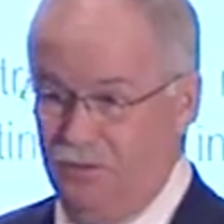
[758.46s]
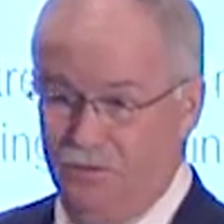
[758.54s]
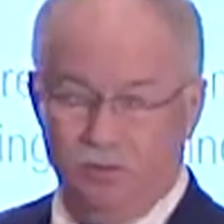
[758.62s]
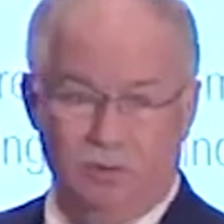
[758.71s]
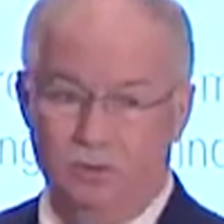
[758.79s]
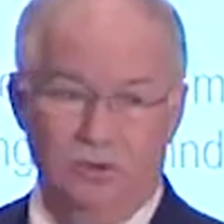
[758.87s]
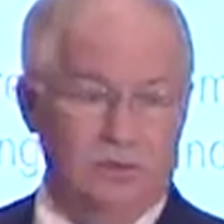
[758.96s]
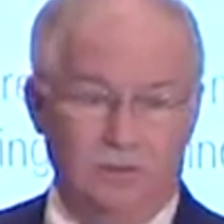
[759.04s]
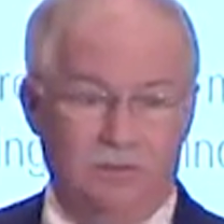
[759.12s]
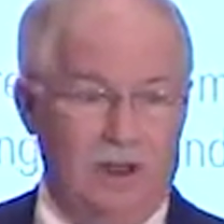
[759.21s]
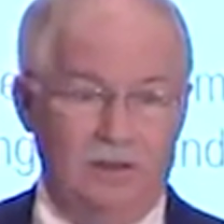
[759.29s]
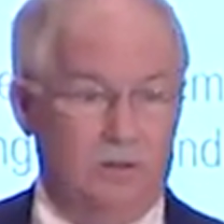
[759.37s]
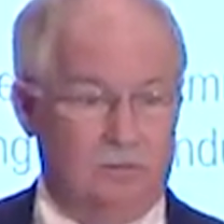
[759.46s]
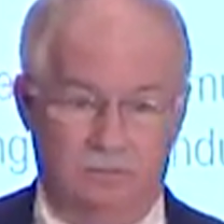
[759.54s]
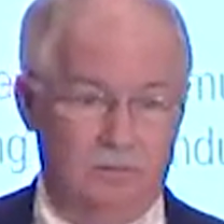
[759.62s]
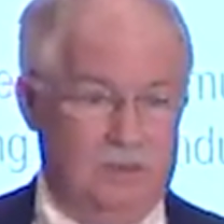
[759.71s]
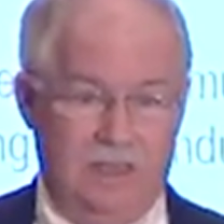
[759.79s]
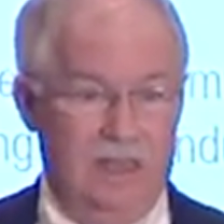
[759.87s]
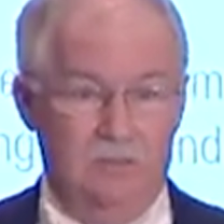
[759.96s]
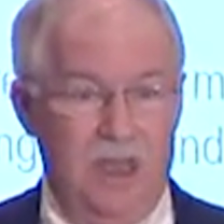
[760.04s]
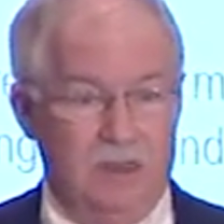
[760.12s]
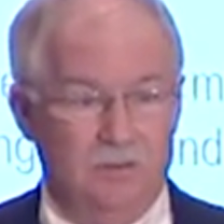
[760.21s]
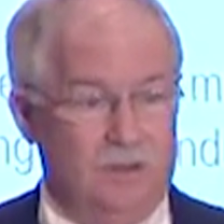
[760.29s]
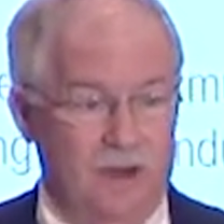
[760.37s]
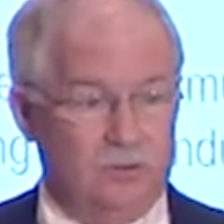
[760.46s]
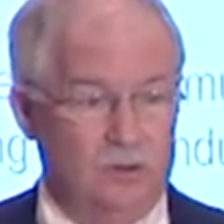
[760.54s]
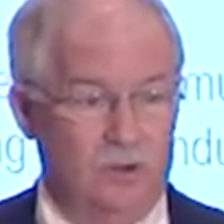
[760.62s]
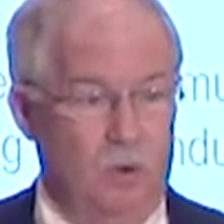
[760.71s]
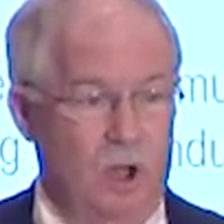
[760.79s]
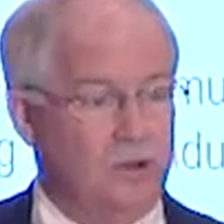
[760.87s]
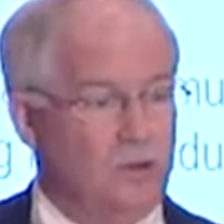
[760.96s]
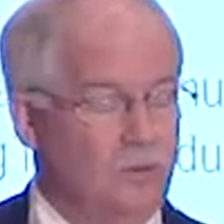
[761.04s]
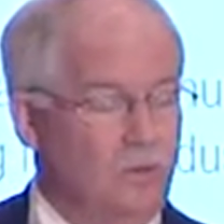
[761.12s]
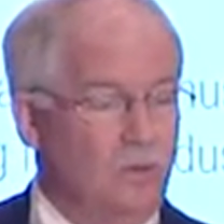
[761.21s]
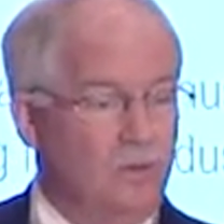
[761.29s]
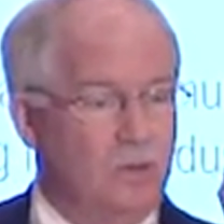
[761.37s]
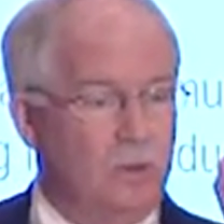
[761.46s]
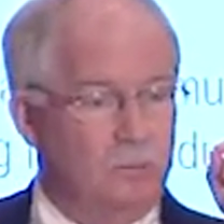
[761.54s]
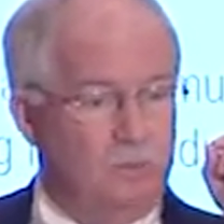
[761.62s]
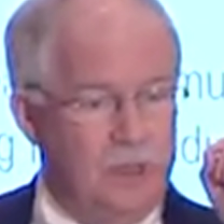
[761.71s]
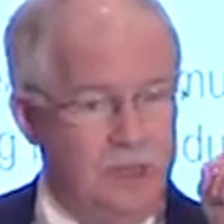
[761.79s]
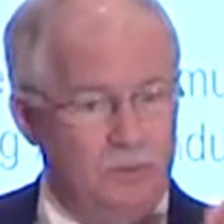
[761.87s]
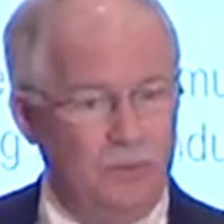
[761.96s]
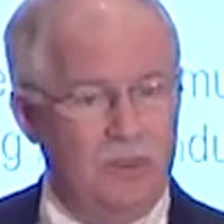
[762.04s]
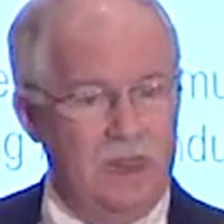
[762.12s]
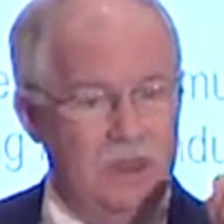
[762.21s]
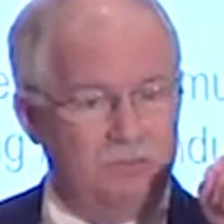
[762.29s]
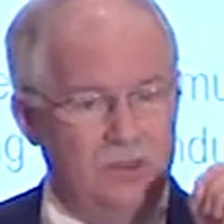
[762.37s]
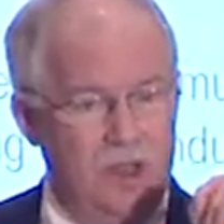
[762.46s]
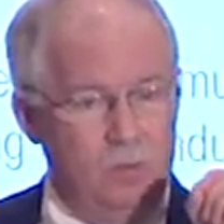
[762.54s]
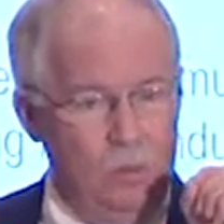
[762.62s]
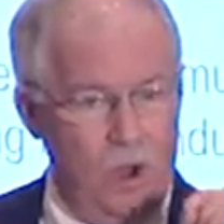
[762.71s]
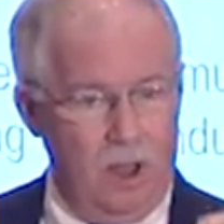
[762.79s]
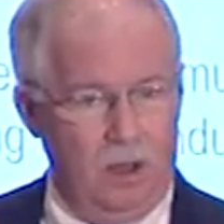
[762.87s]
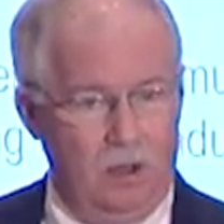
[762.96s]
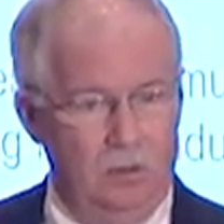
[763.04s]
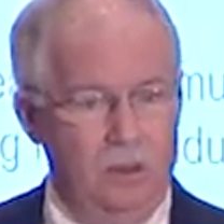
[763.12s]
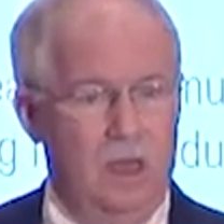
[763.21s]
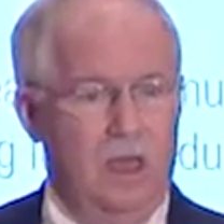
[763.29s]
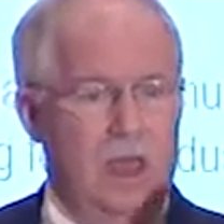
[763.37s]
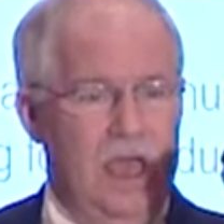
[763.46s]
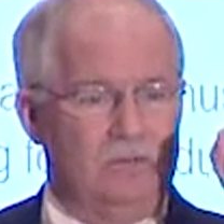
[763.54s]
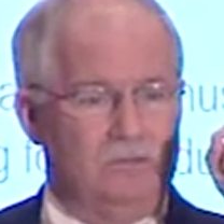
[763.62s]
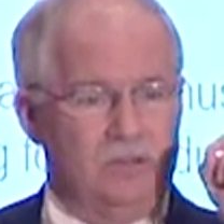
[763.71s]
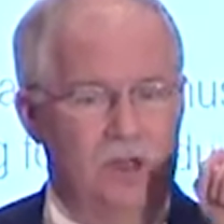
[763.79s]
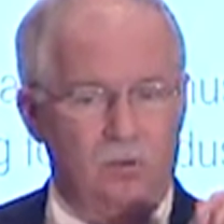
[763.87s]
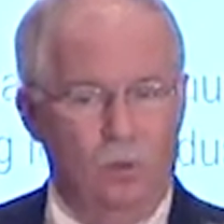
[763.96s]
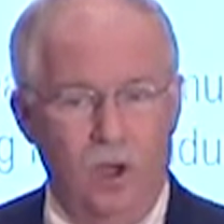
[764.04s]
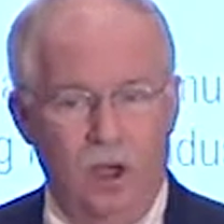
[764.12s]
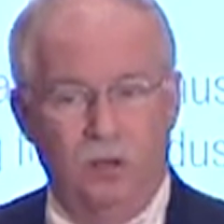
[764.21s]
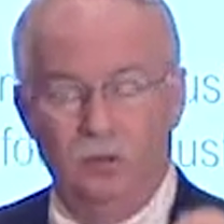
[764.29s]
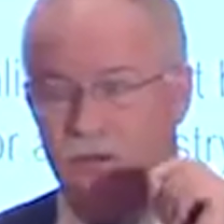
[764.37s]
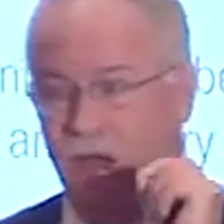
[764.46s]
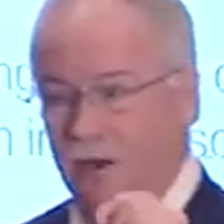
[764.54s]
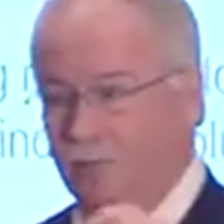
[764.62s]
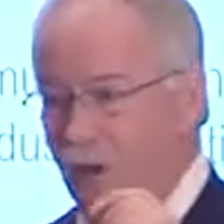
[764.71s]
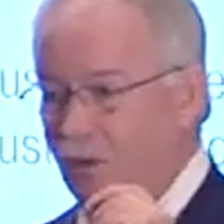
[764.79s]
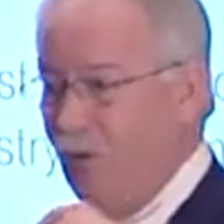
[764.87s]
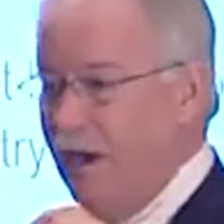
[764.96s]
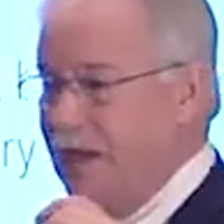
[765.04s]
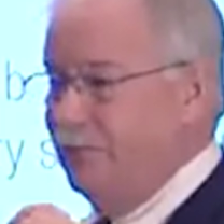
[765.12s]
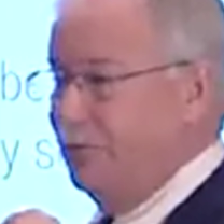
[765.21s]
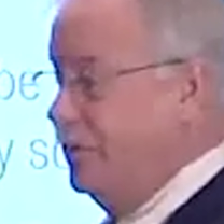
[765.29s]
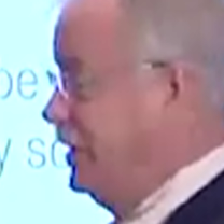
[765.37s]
you're distributors, you find your, the key manufacturer you want. The people that have done well have done well, not by waiting for